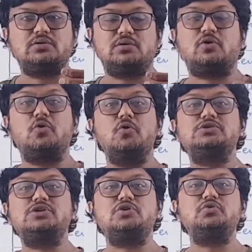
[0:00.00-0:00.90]

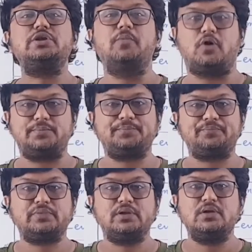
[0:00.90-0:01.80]
closer to the board.
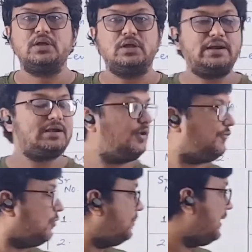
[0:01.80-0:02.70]
Right? If
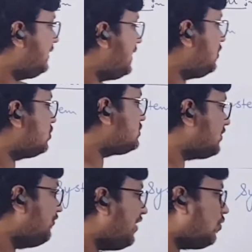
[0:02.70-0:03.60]
you bring that torch
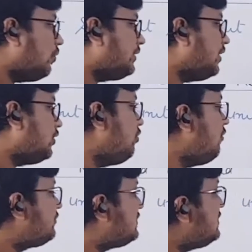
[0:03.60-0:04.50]
somewhere over here, you will see